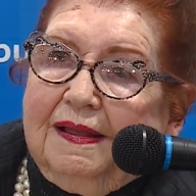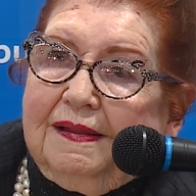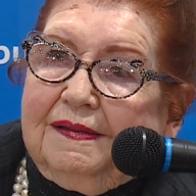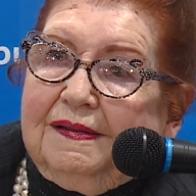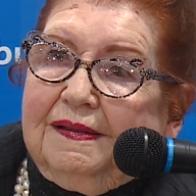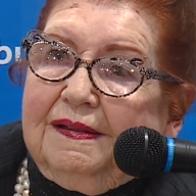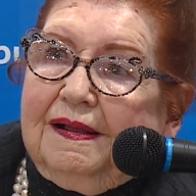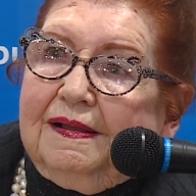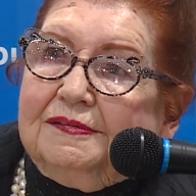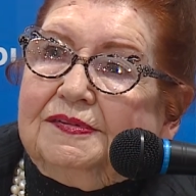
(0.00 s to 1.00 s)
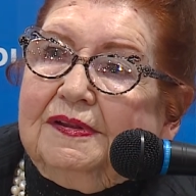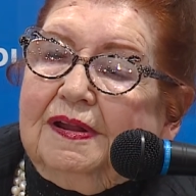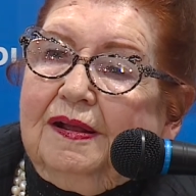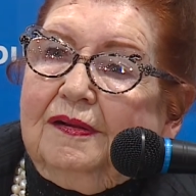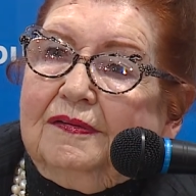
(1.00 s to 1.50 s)
And I said,
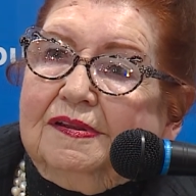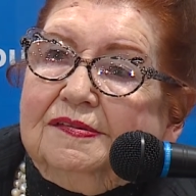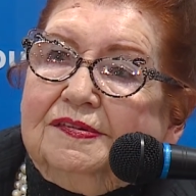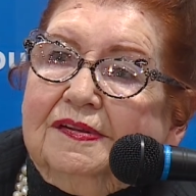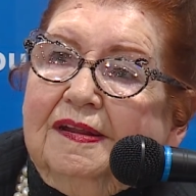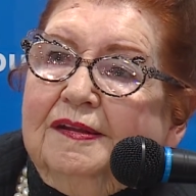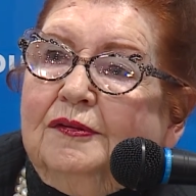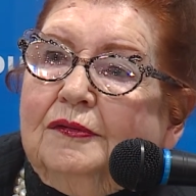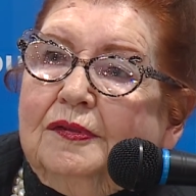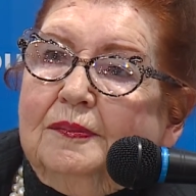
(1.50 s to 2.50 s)
how? He said, I know the